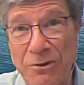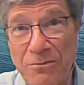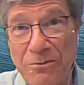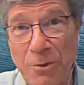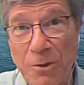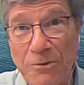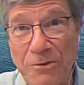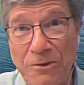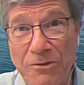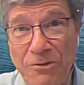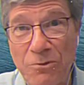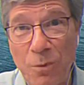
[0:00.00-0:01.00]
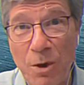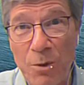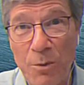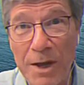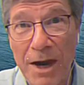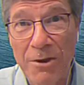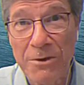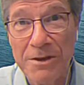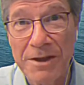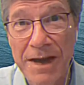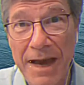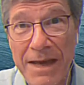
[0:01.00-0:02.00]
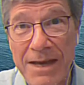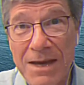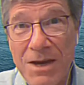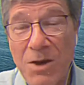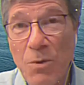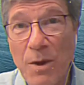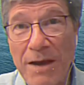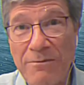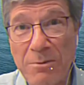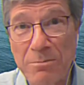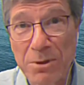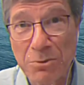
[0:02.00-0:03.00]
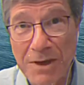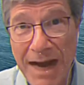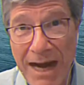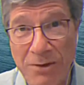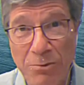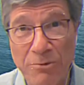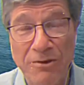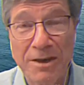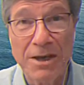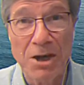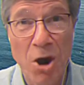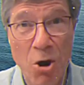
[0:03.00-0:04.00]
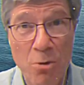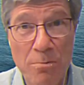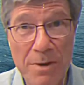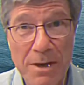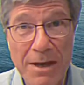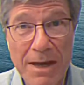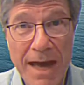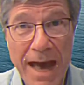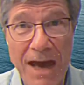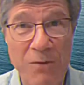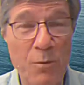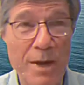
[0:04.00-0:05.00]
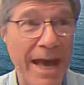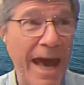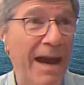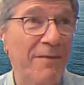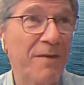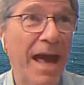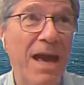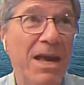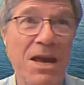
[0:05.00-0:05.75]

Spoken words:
for us. This is where we are today. We have a plutocracy at home, and we have a